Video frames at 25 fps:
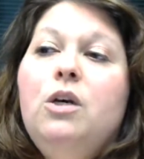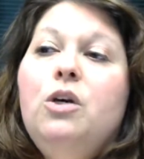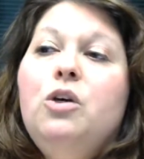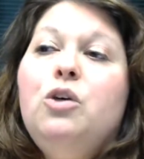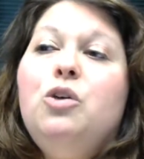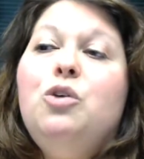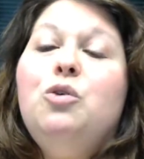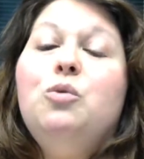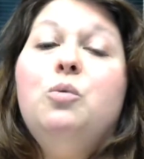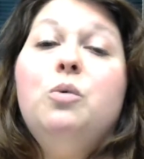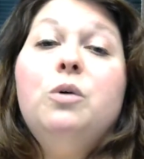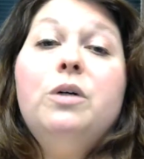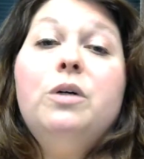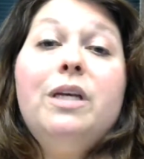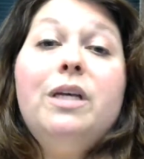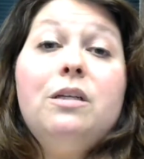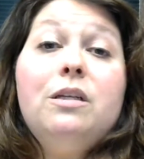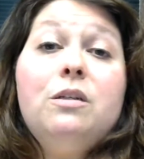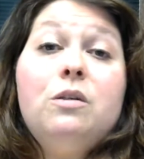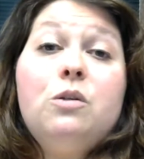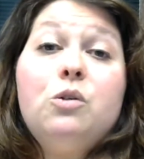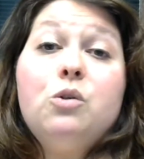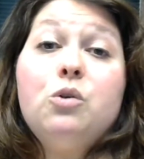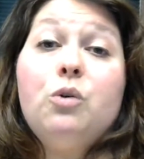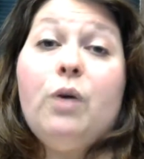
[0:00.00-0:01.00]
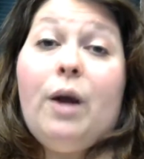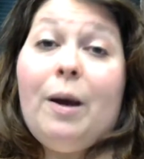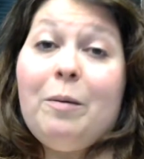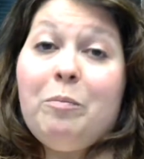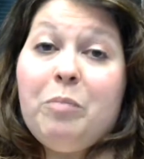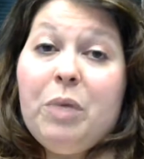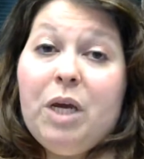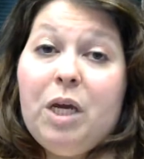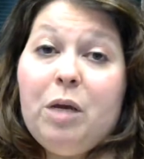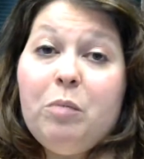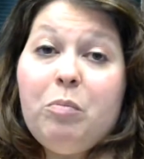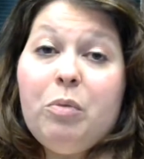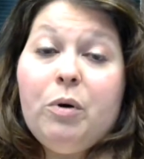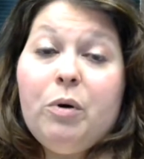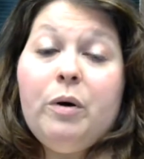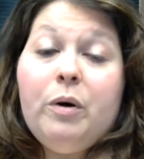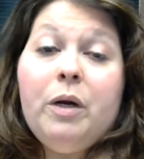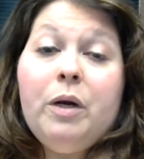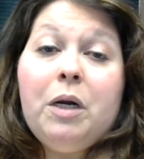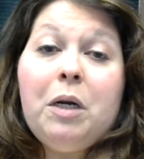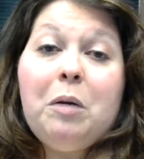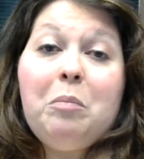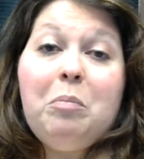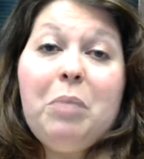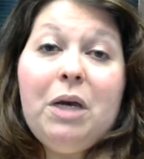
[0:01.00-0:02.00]
You will get scrap paper
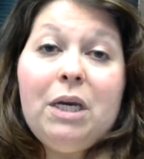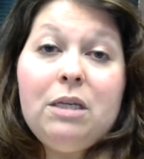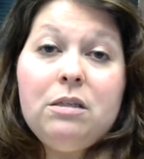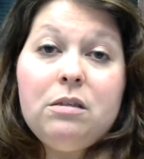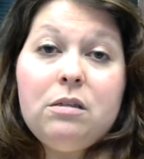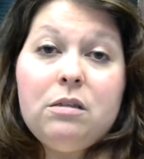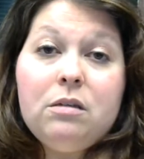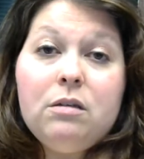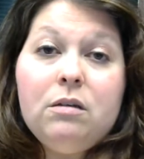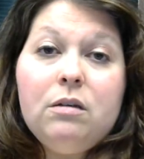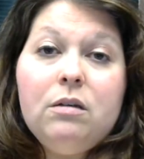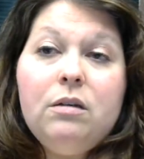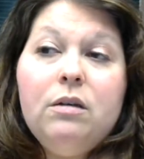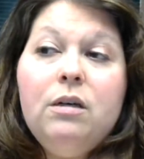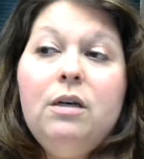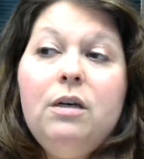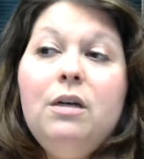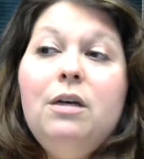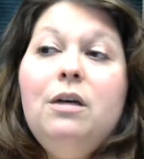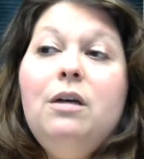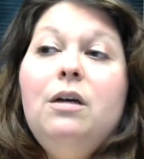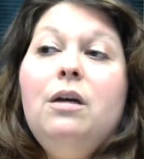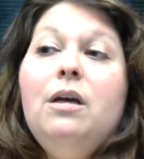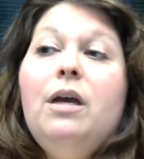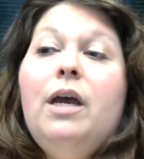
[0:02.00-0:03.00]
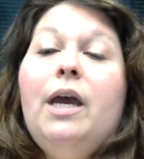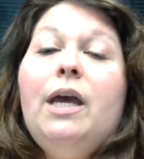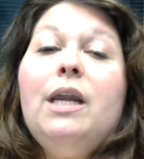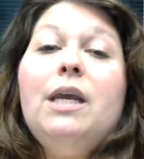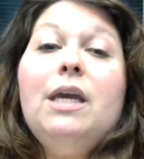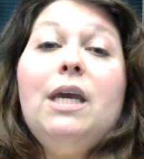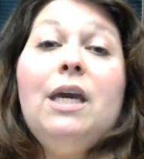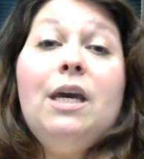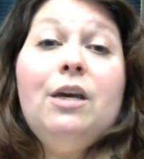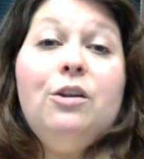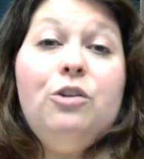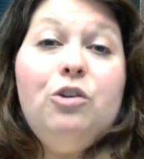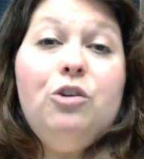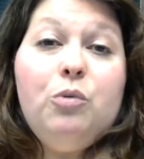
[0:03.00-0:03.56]
and a pencil, and again,